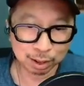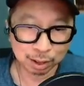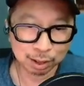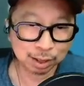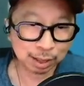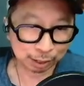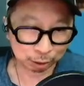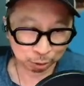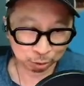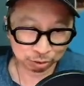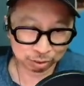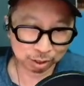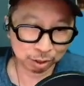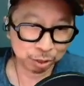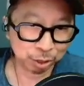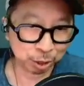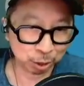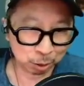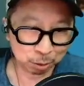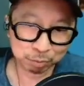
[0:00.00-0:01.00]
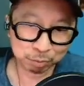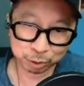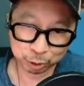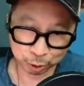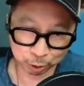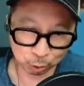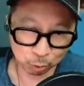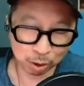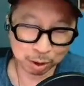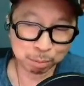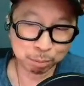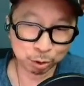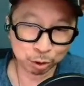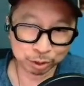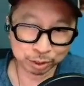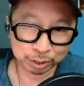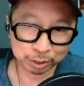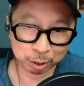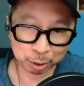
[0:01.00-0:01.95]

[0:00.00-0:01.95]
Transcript: Like you said, though, you don't want burn-in.